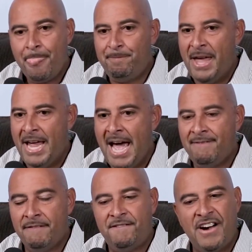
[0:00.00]
They
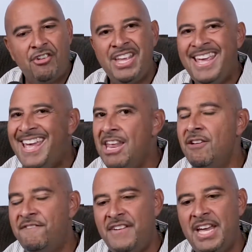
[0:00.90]
have a very
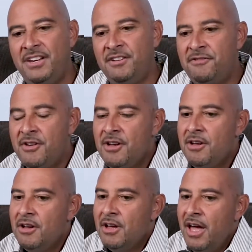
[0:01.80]
innovative
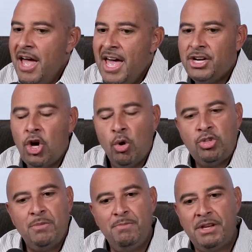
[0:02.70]
head
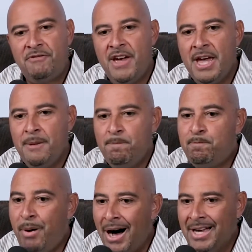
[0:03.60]
coach in McVay,
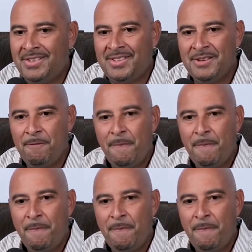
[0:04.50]
but